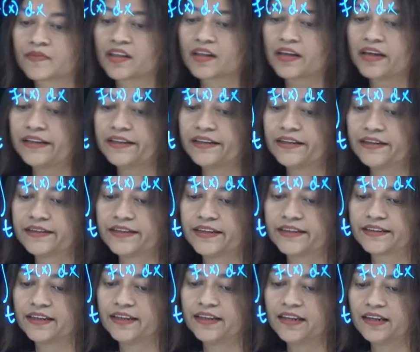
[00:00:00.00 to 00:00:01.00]
And then
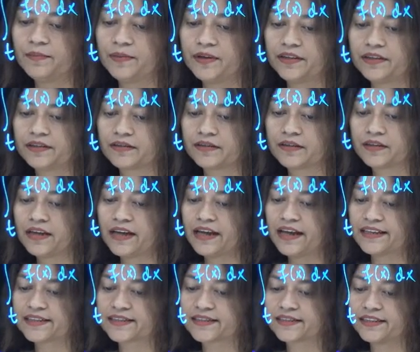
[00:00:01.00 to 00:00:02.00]
take the limit
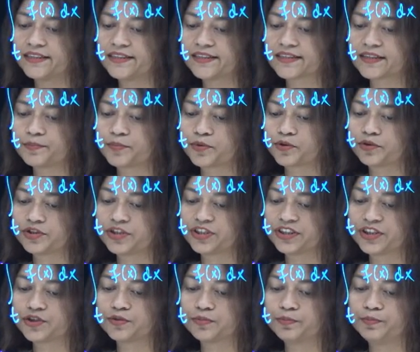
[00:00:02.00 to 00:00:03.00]
as t is
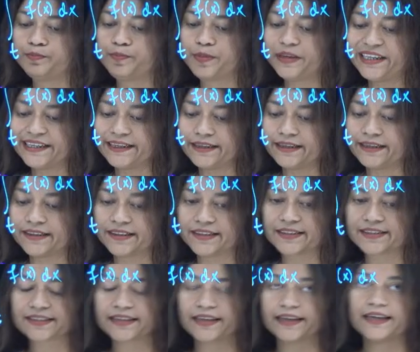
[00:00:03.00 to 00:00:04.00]
approaching to b in
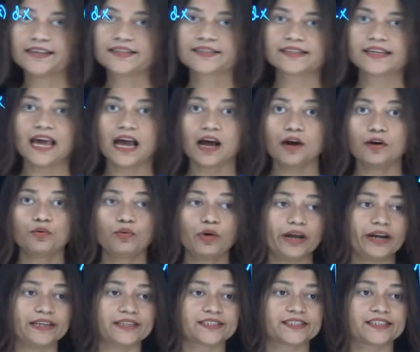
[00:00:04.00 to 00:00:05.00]
this case. Now, where
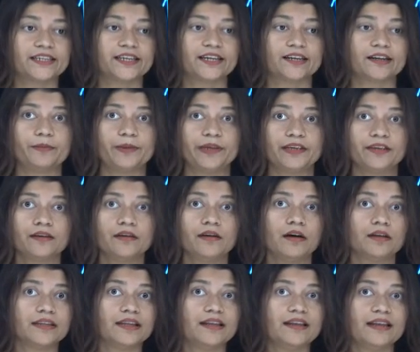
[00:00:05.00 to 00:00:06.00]
is t going to be?
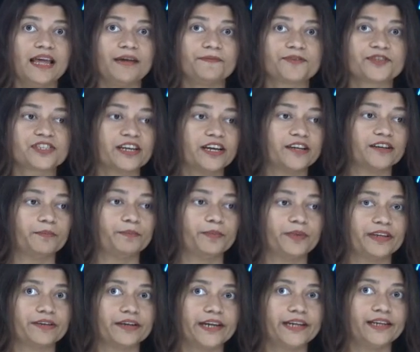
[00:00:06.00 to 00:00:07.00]
On the left side of
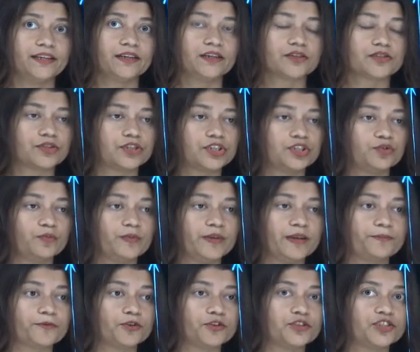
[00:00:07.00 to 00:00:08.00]
b, right? So t will be
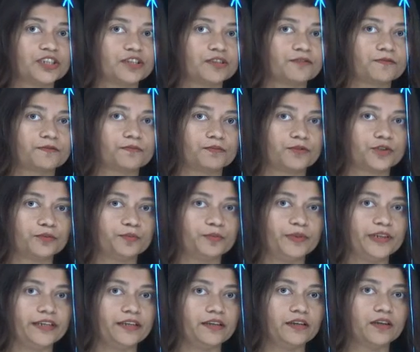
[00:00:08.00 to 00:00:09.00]
approaching to
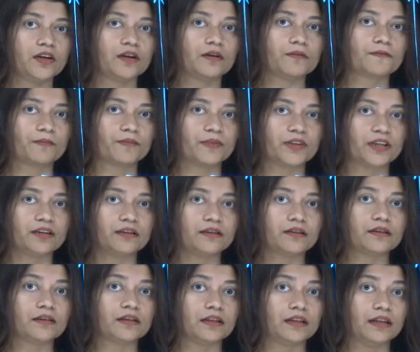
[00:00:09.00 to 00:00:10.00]
b from the
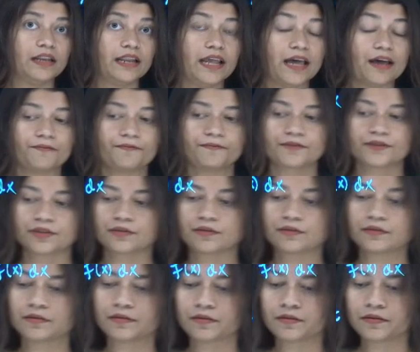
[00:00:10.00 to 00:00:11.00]
left.
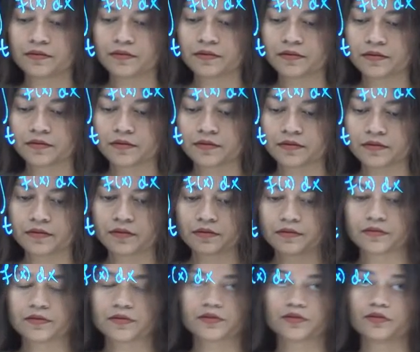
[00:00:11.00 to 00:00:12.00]

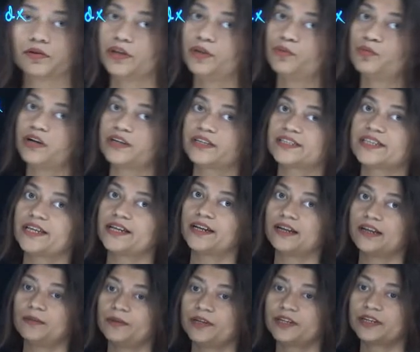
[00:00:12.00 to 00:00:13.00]
So only one-sided
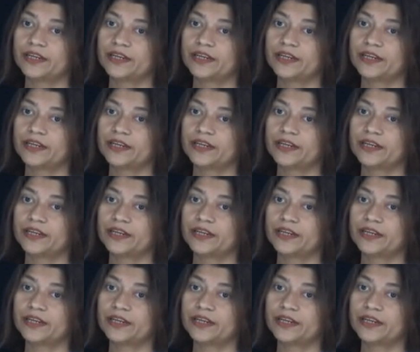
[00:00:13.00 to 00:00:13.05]
limit